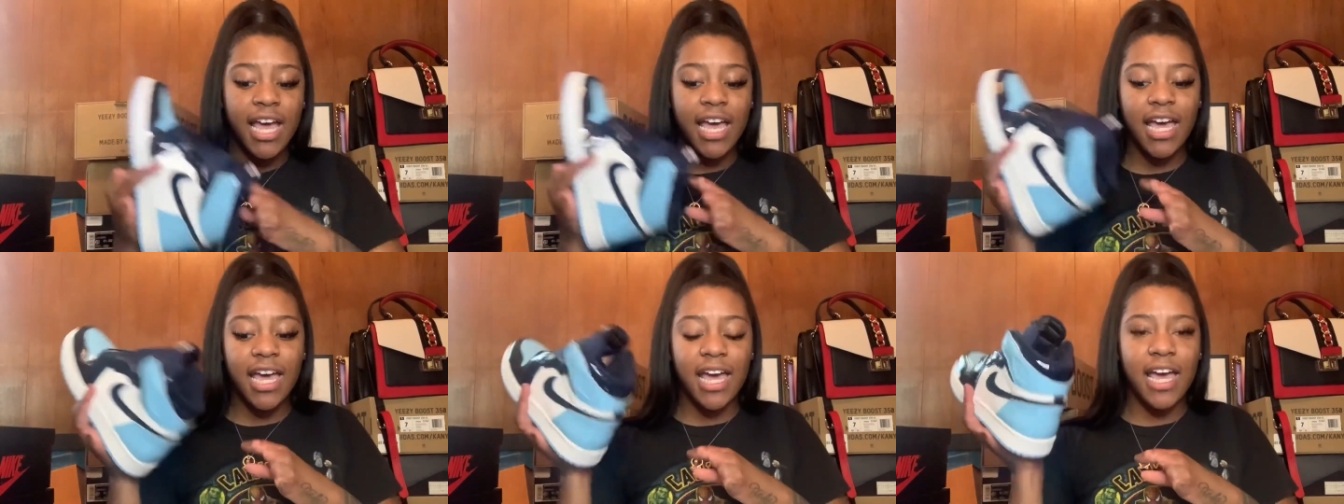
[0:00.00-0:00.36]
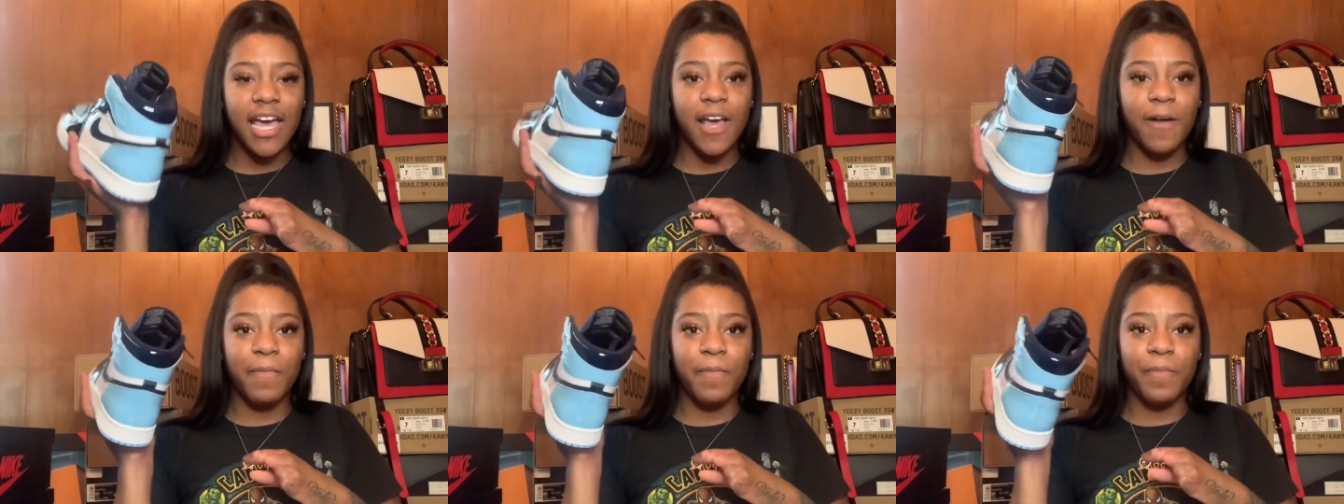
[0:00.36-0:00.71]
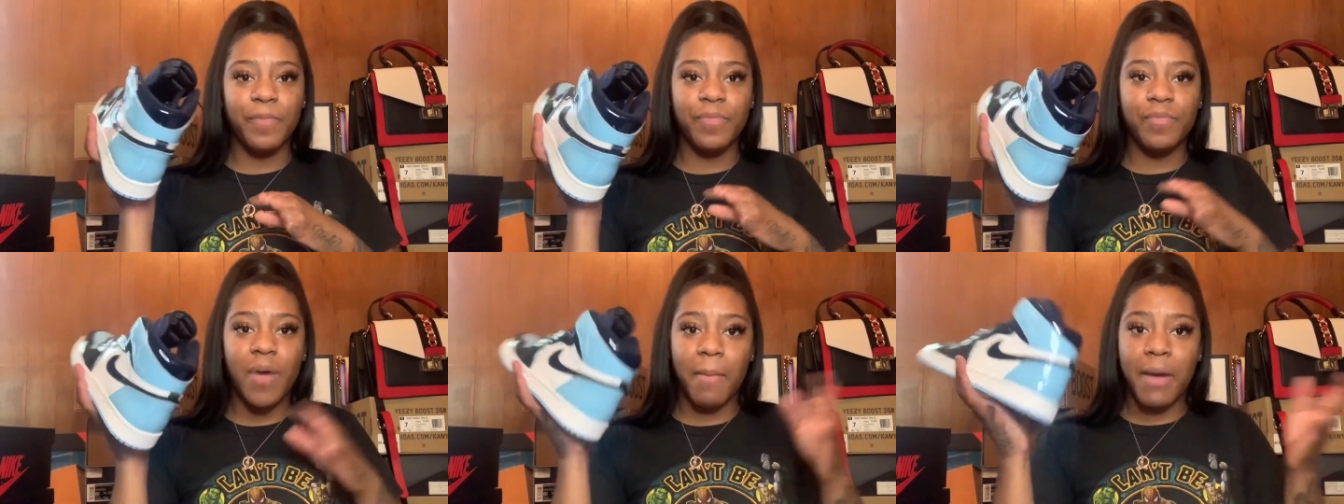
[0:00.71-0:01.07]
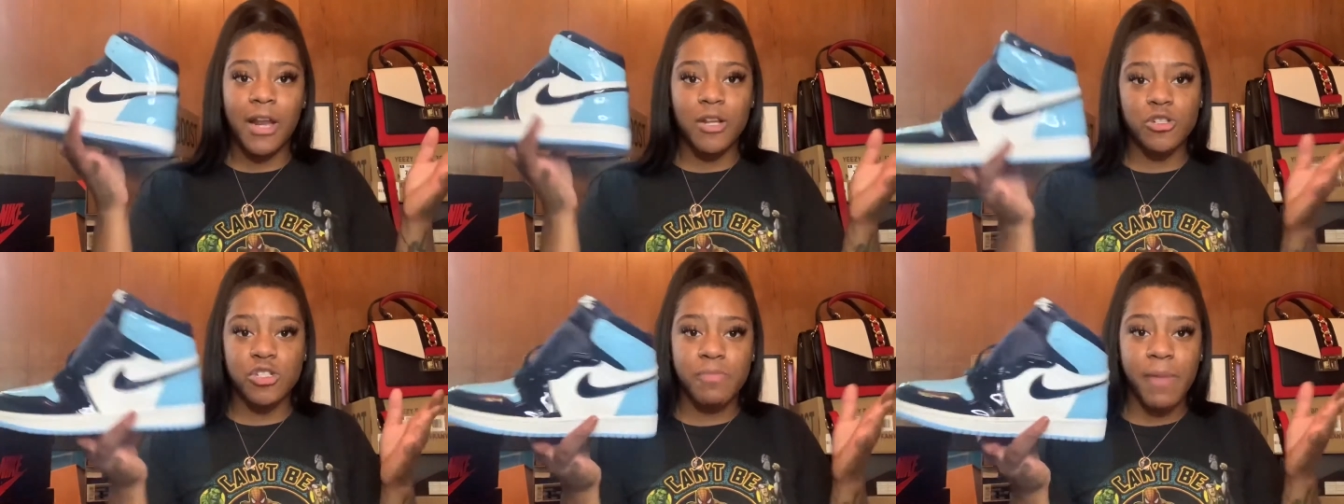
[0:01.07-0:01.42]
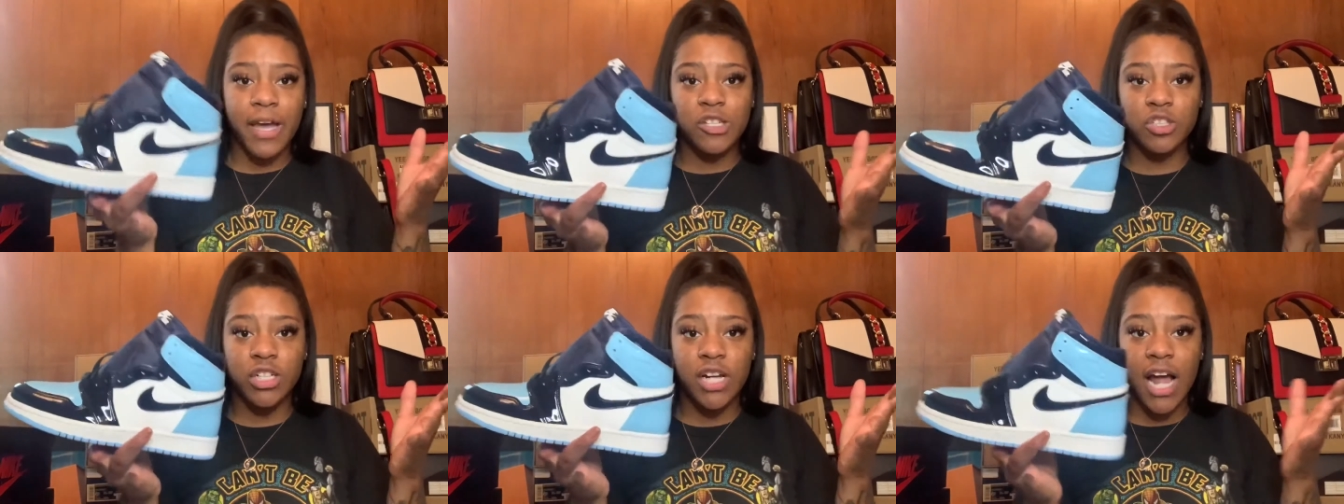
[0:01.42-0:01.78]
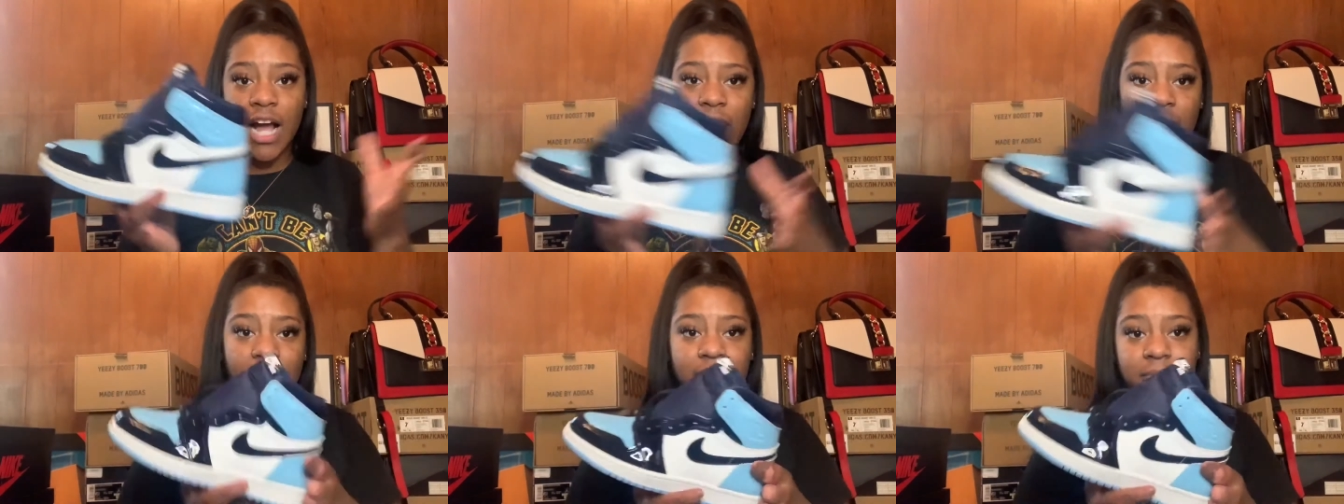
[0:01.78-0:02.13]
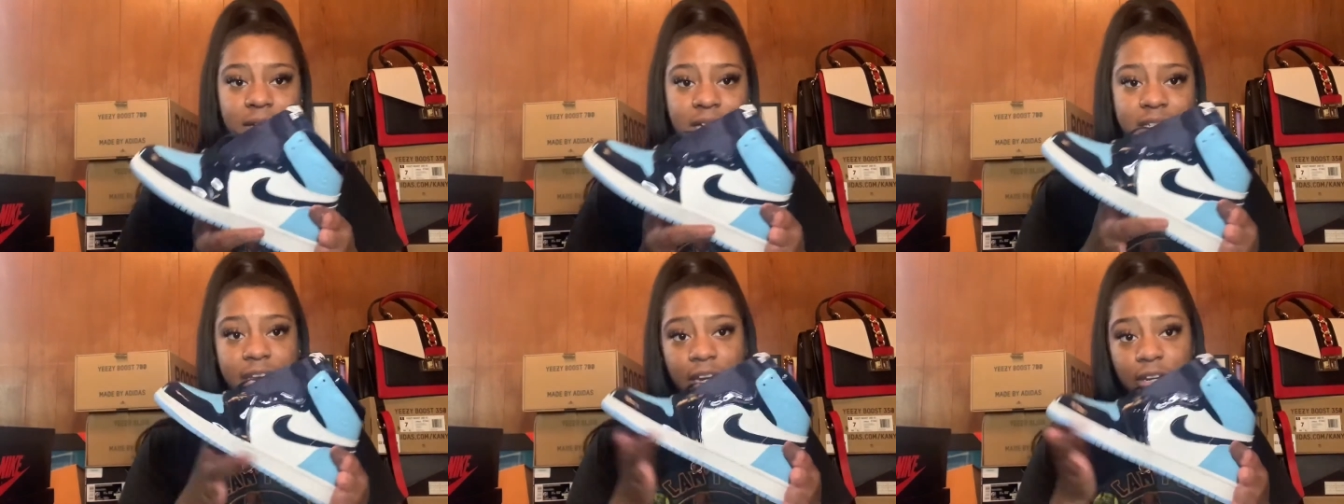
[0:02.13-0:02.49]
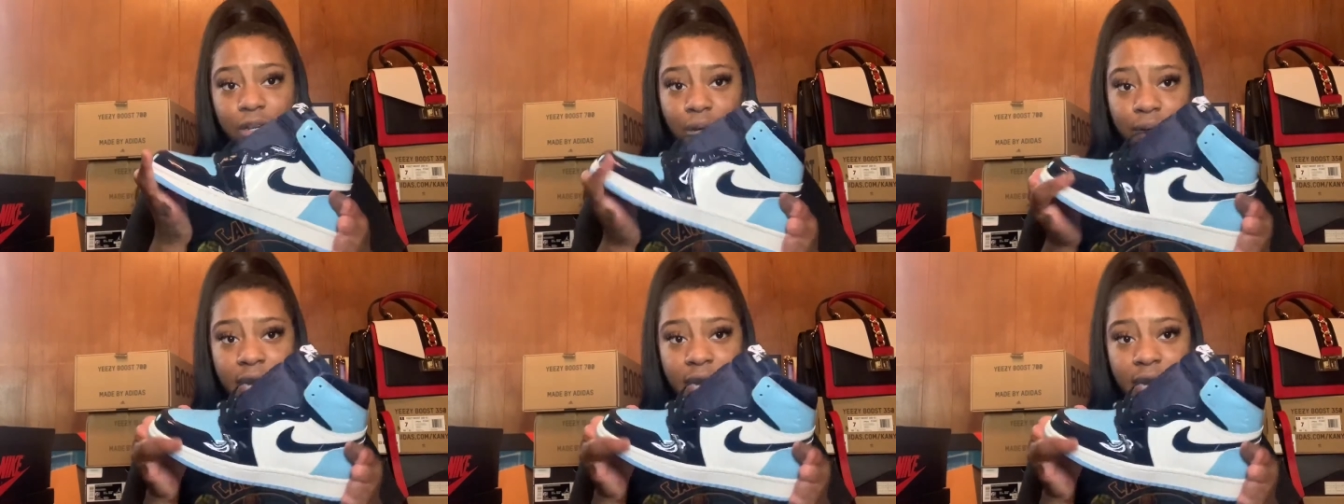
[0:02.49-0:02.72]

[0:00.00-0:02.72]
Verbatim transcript: and my managers made sure that I got them because they know